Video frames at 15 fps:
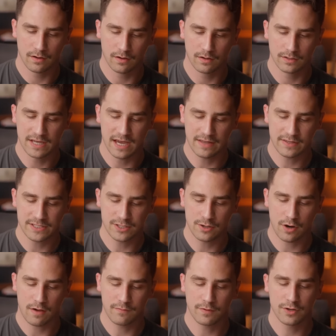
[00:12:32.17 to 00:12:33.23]
To add this to your
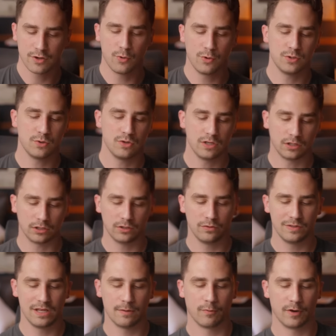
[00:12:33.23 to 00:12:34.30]
offer, you're going to include
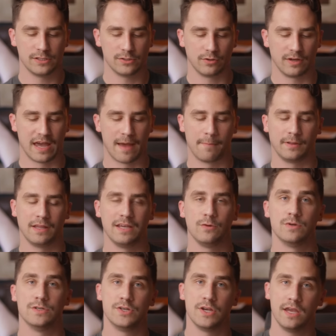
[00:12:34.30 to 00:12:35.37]
the appraisal gap
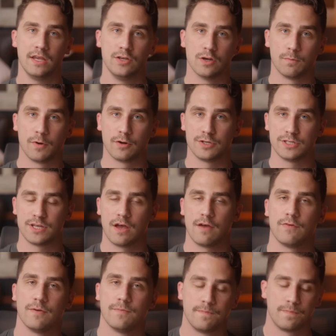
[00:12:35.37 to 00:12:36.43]
language in your purchase
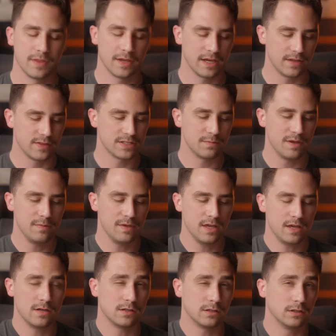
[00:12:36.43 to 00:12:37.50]
offer. Again, this may be
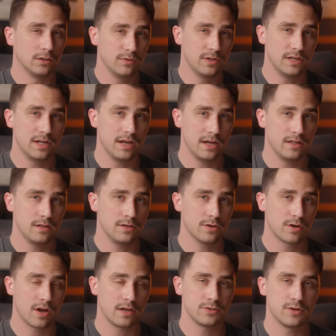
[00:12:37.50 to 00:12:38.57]
included in your
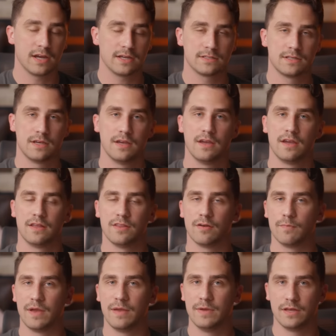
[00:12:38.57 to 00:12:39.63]
contract. There
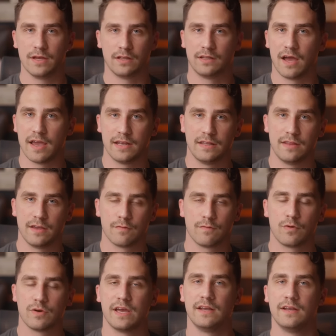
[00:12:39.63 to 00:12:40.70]
may be a line in there for
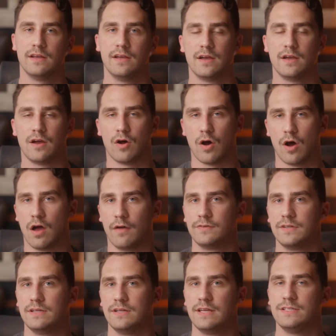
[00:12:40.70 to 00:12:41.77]
that.
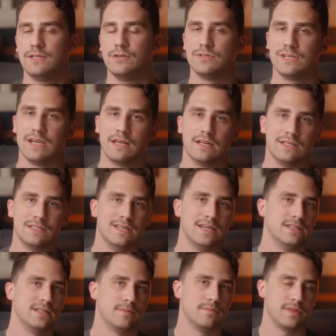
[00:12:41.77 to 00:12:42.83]
Often it's usually an
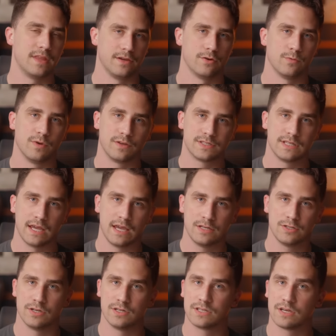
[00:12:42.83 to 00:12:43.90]
addendum that your real estate
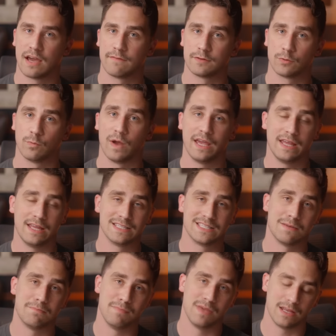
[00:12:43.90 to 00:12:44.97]
agent is going to have to write and
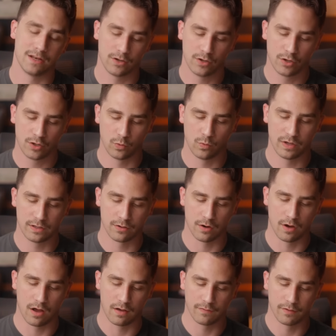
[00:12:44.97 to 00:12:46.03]
submit with your
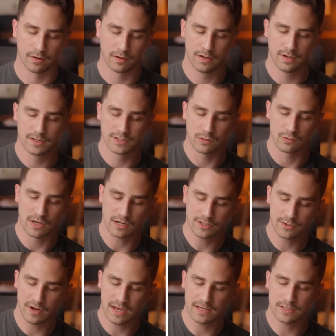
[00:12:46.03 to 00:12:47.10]
offer. So talk to
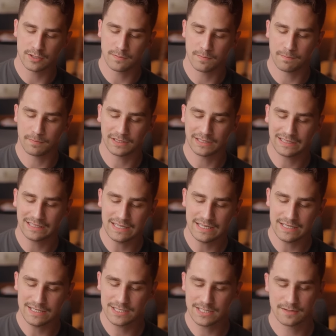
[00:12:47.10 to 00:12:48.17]
your agent and
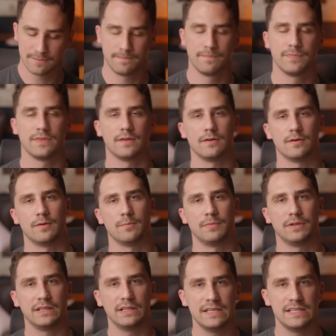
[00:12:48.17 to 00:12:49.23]
please,
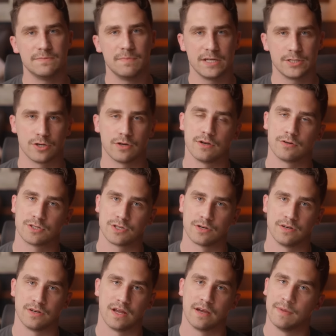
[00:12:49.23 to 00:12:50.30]
please make sure you're
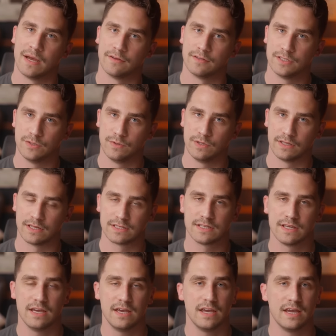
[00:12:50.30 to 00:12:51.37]
certain about doing this.
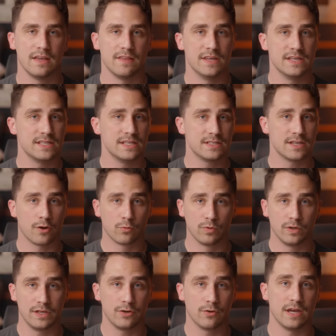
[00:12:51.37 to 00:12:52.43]
This is a
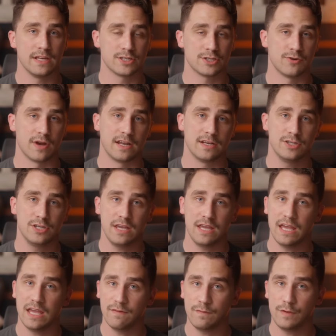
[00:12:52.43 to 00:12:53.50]
really great strategy
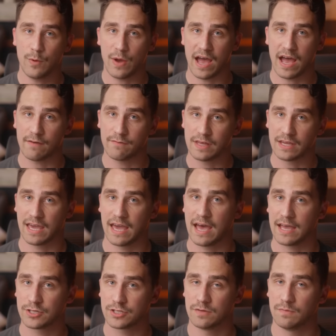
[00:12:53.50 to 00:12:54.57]
if you have the
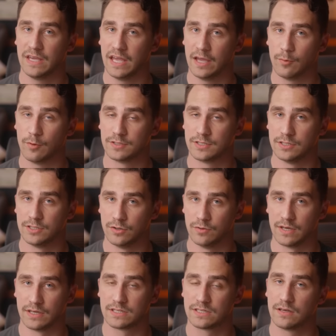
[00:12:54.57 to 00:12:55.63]
cash to be able to do
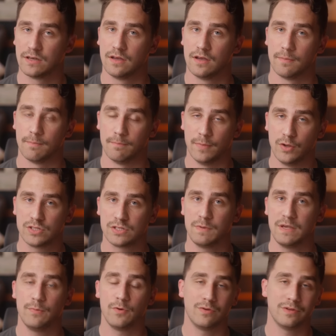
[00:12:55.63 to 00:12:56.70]
this. Most
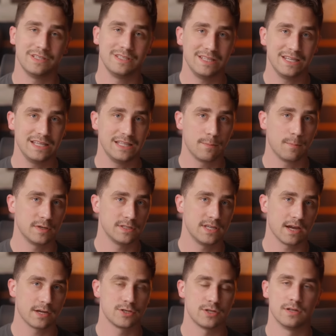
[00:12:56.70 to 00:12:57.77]
people need the
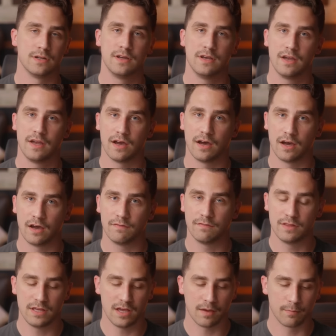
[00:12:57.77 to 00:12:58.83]
protection of
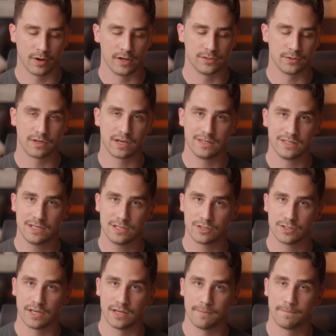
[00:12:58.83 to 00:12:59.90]
the appraisal
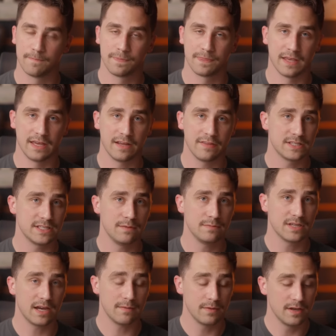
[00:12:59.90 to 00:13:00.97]
contingency. And at the same
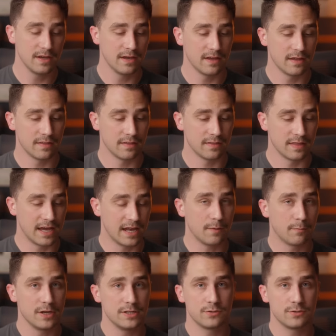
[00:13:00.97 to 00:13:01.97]
time, that appraisal